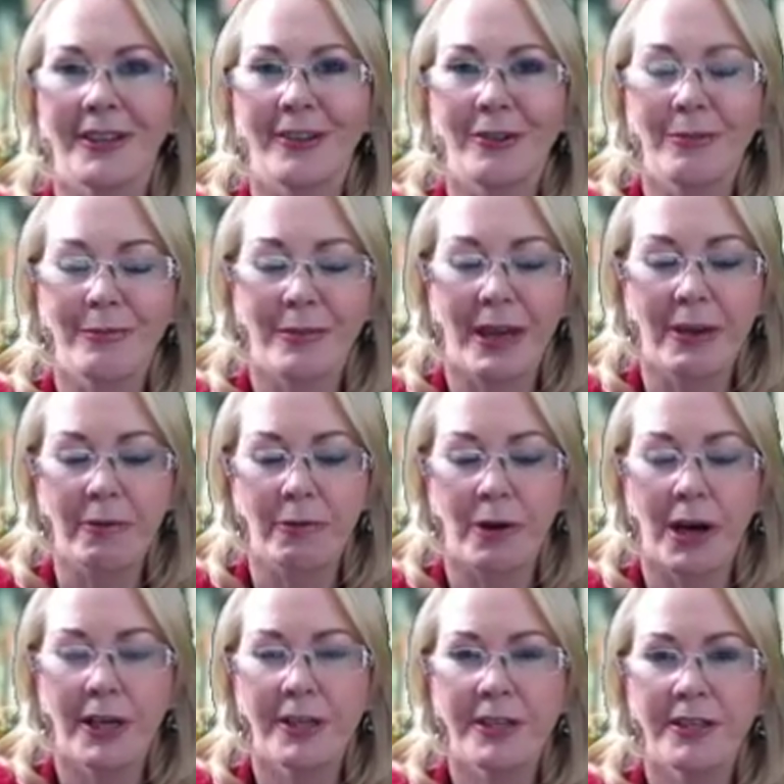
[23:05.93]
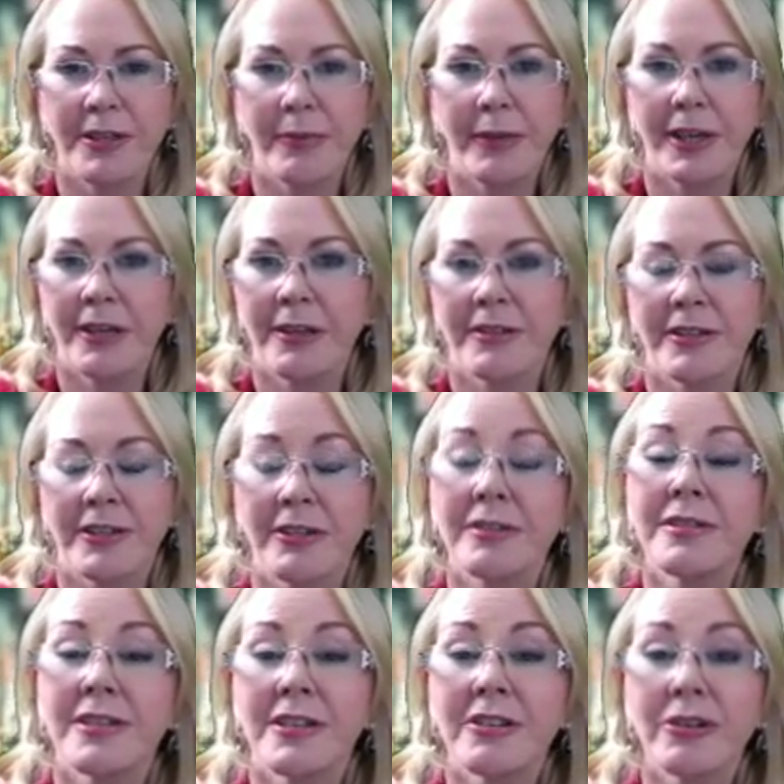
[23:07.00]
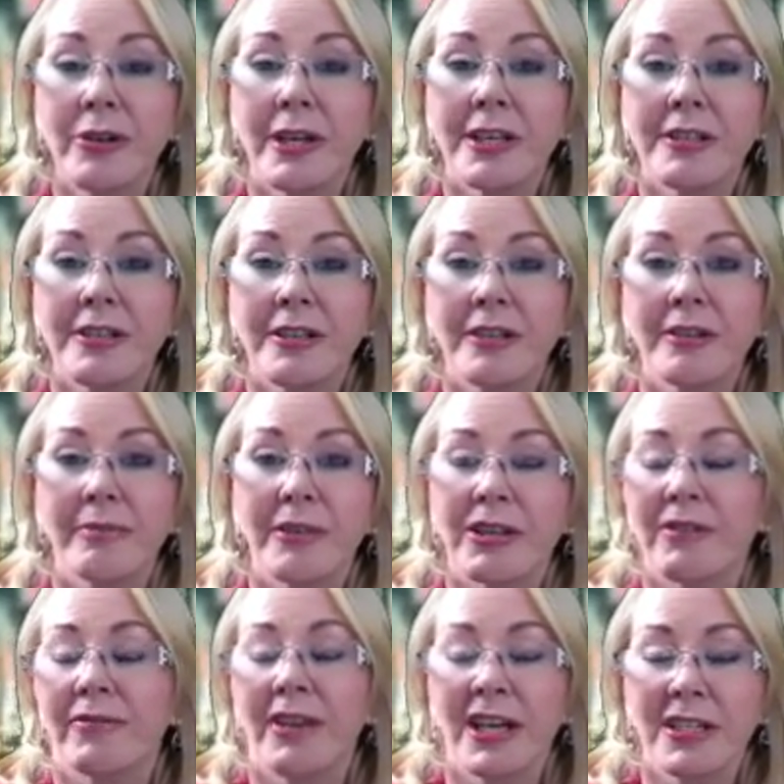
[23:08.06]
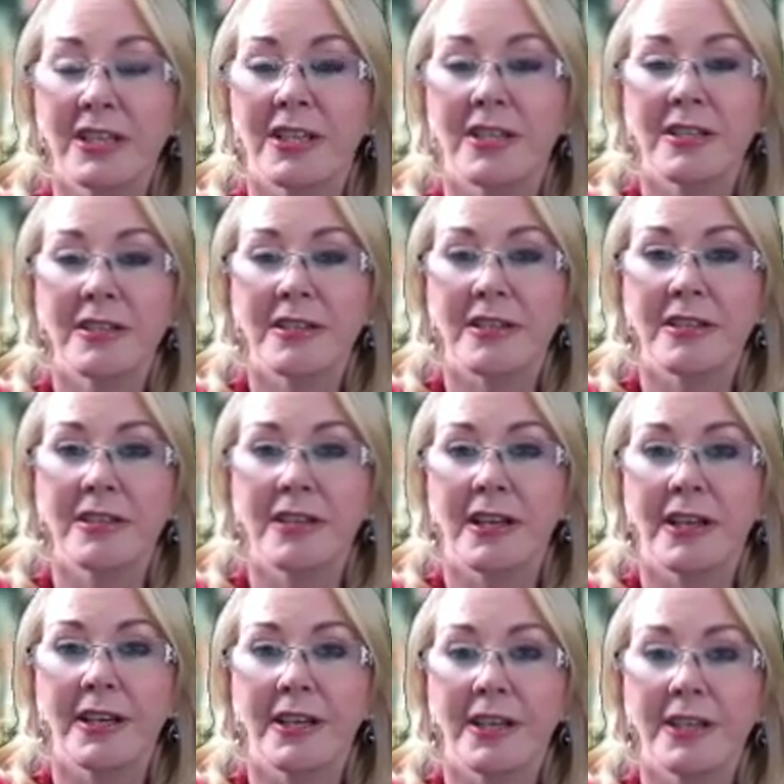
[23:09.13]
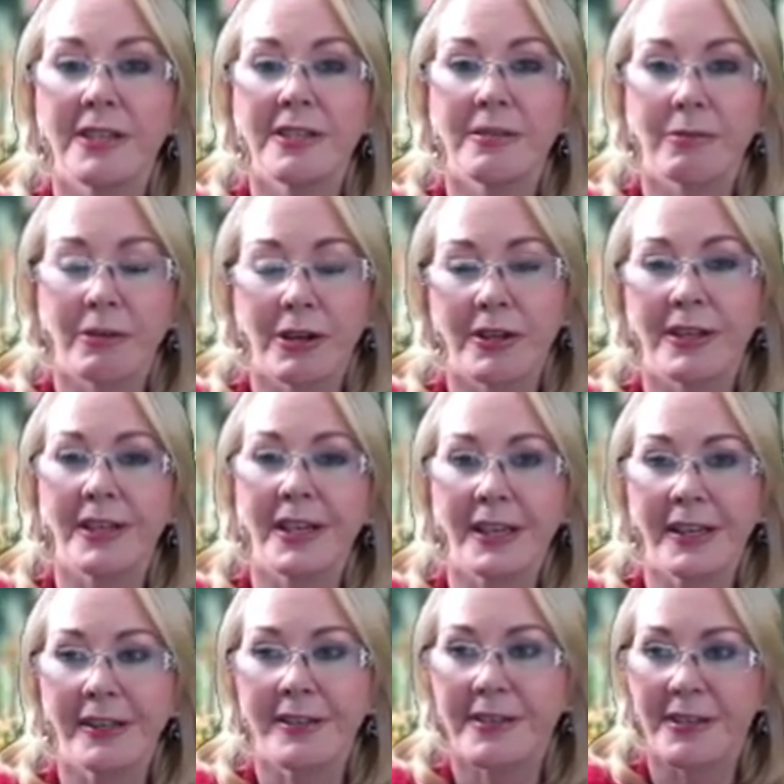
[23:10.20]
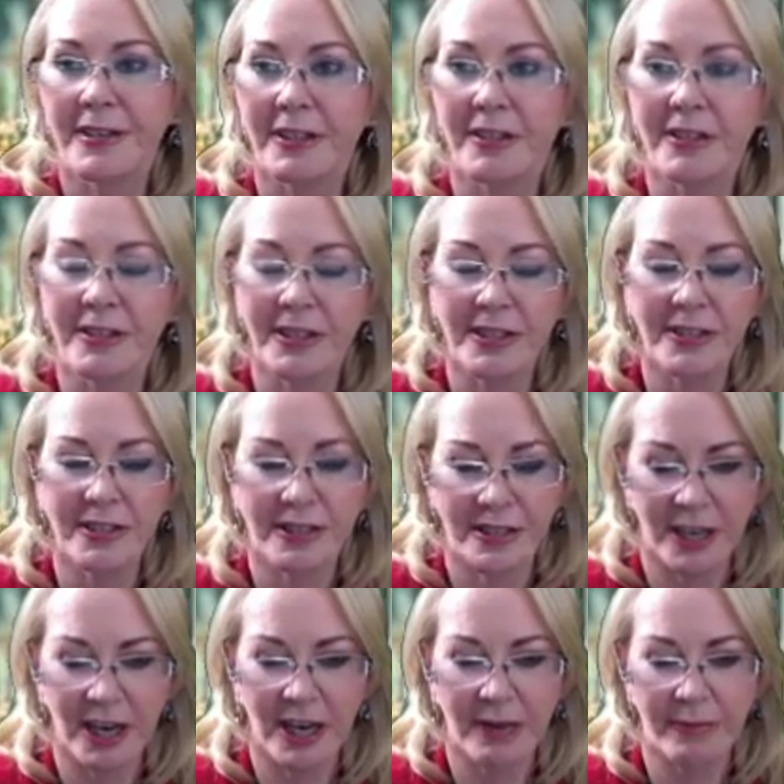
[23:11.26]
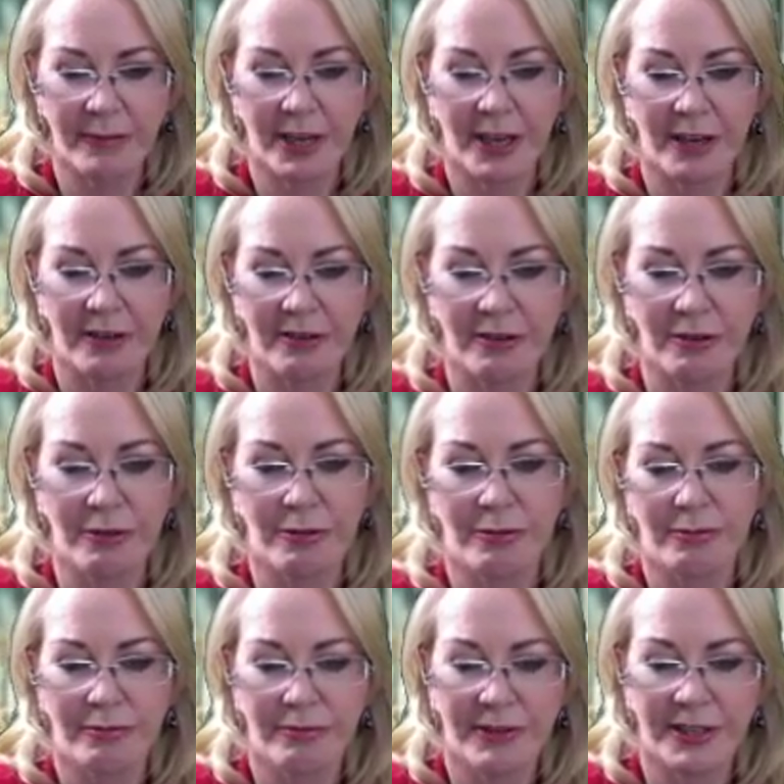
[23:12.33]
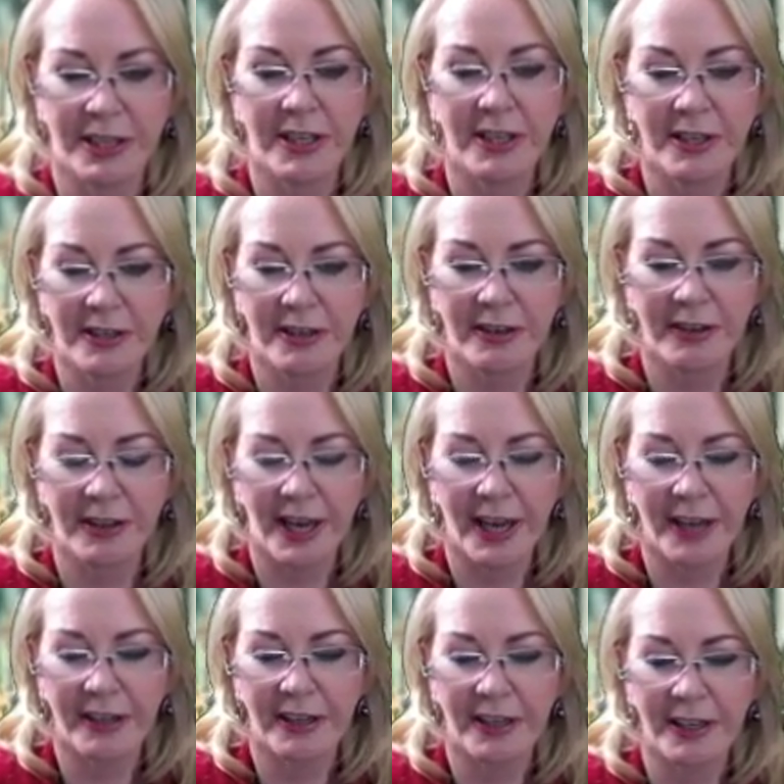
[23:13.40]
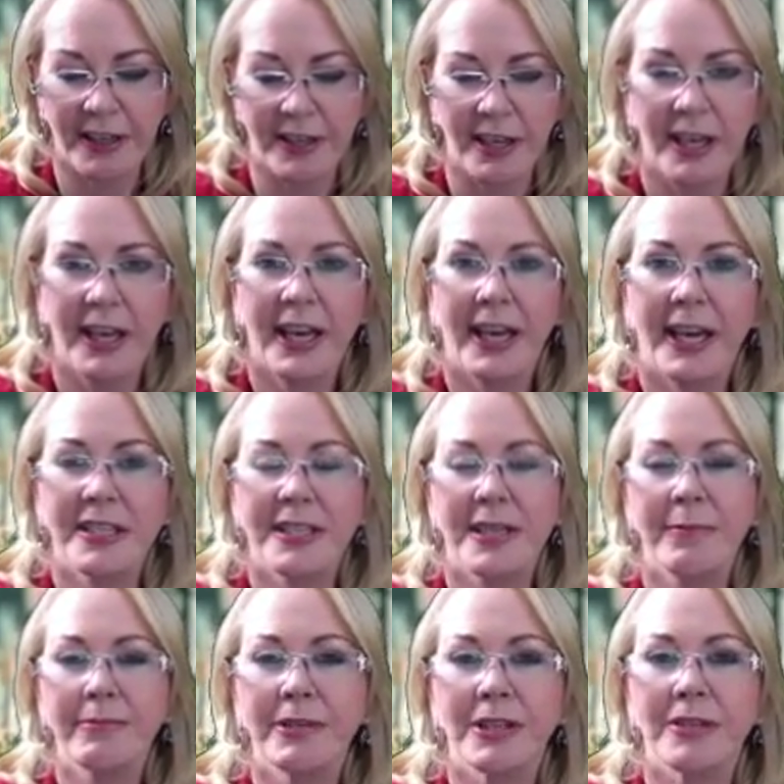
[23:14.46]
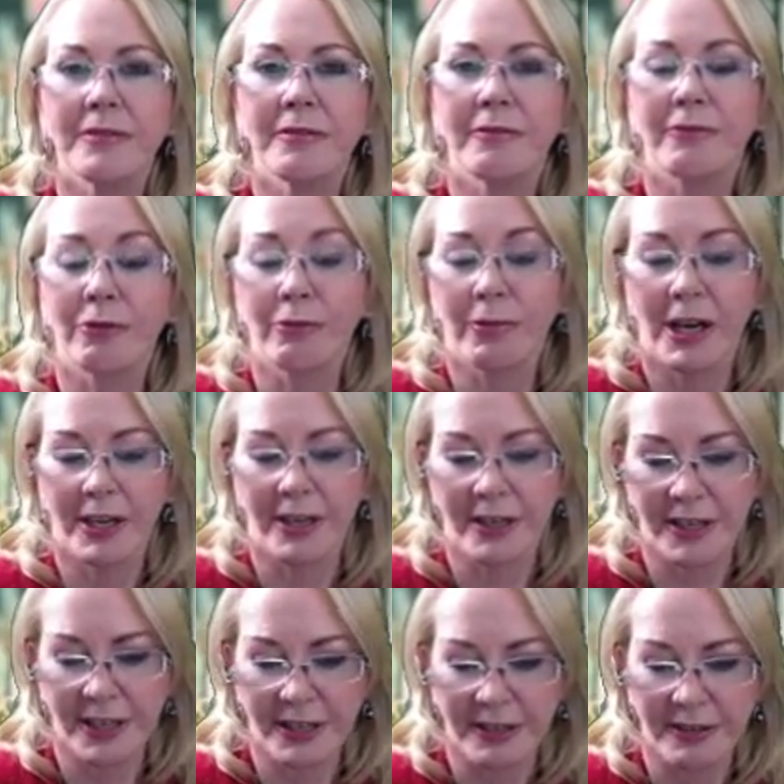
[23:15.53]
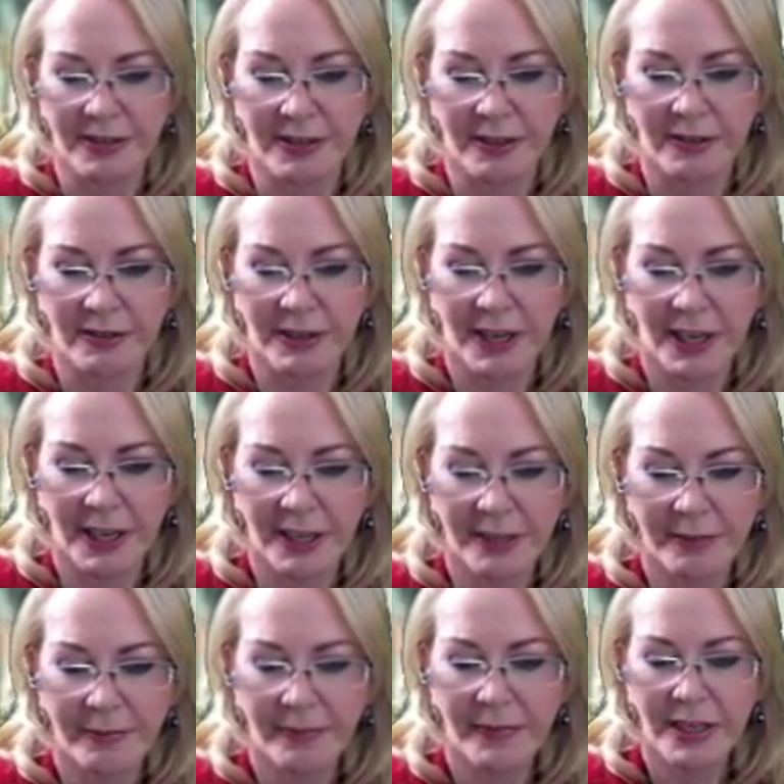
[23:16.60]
You may want it to be a certain situation, but the fact is it is what it is, and it's time that you see that and accept it for what it is, okay?